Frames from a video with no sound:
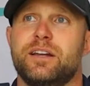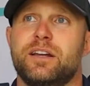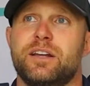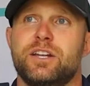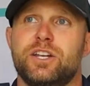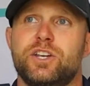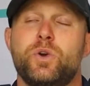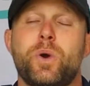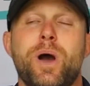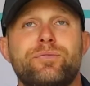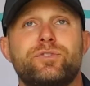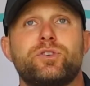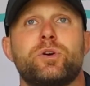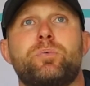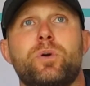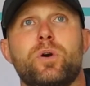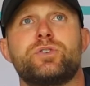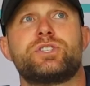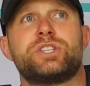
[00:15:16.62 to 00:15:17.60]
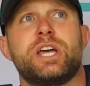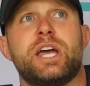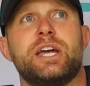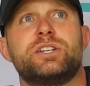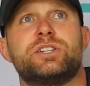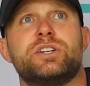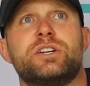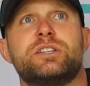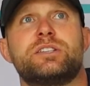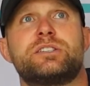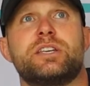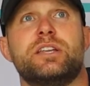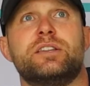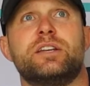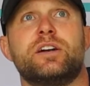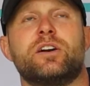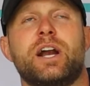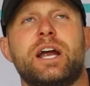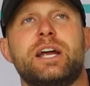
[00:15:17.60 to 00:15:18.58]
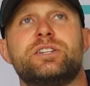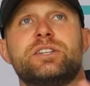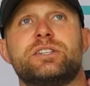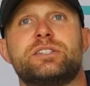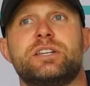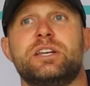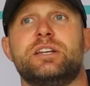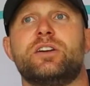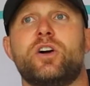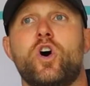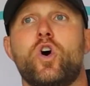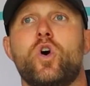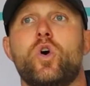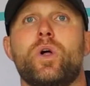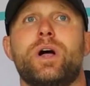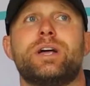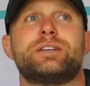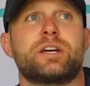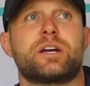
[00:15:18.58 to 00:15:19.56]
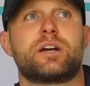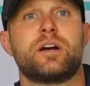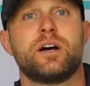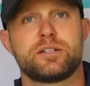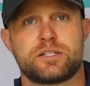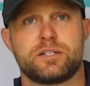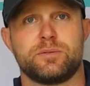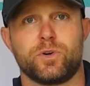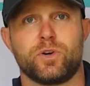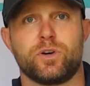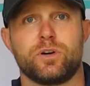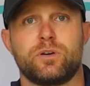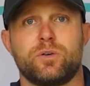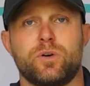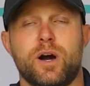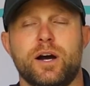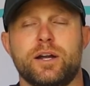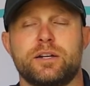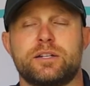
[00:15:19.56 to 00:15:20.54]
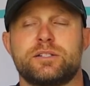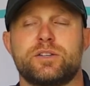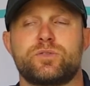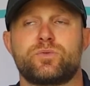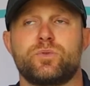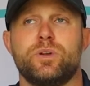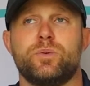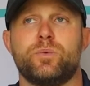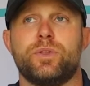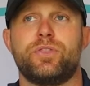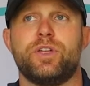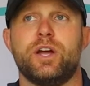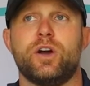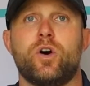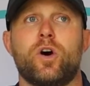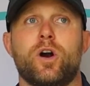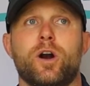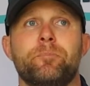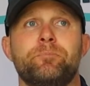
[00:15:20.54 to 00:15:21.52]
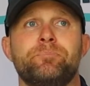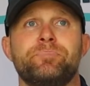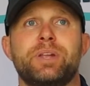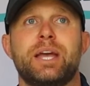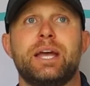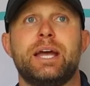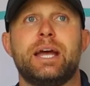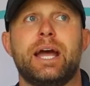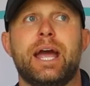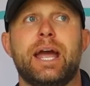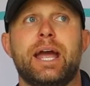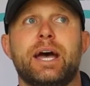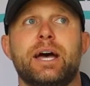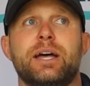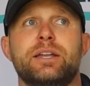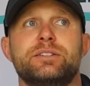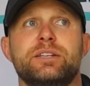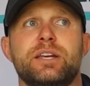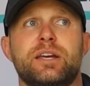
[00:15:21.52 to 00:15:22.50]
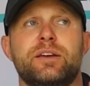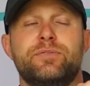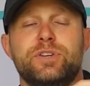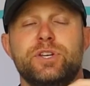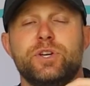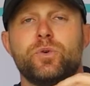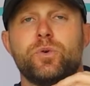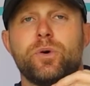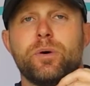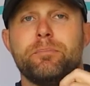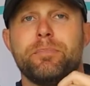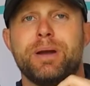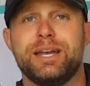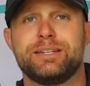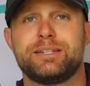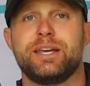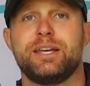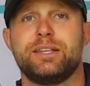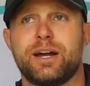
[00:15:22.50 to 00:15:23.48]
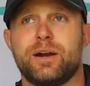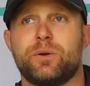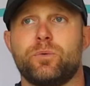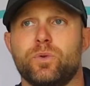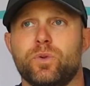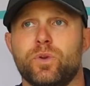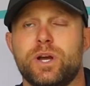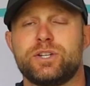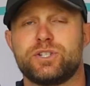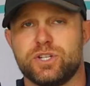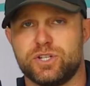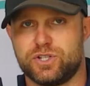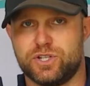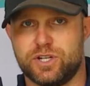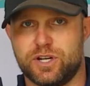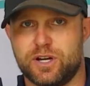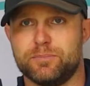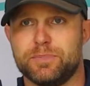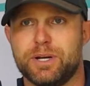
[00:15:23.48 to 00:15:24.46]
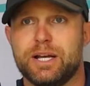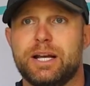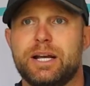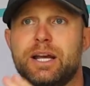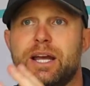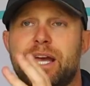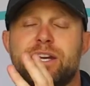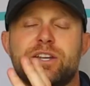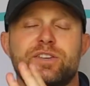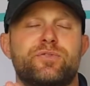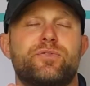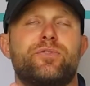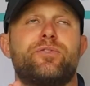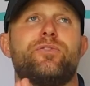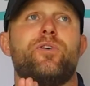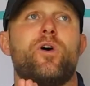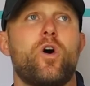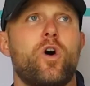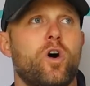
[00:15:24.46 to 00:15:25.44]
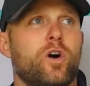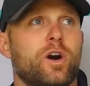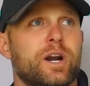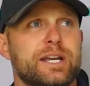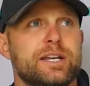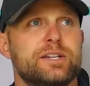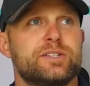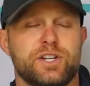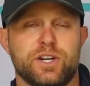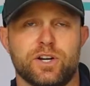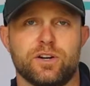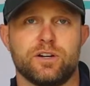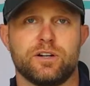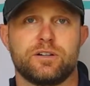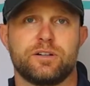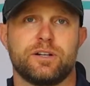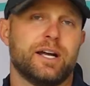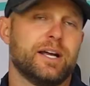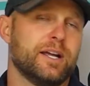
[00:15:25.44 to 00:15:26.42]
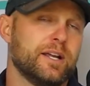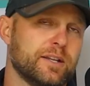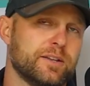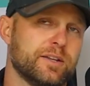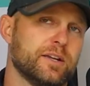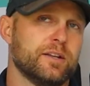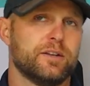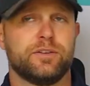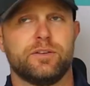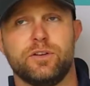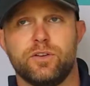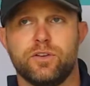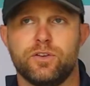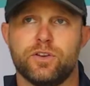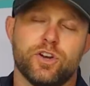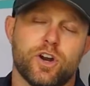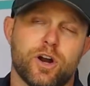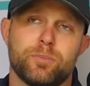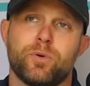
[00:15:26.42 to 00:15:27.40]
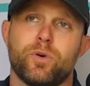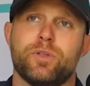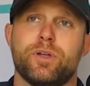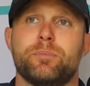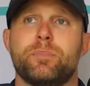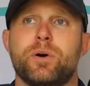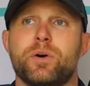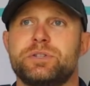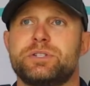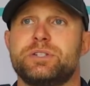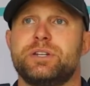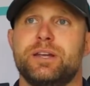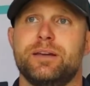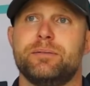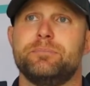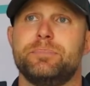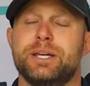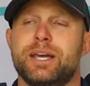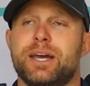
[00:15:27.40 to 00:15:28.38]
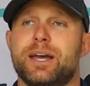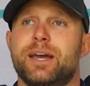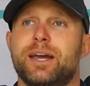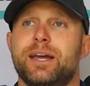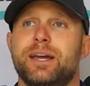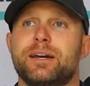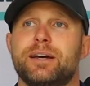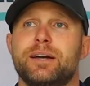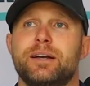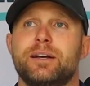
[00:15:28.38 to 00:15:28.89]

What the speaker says: you have to approach the agents and their agency in a whole as a customer, right? Because that's really what they are. And if you maintain that relationship, it is far easier. The number that most MBA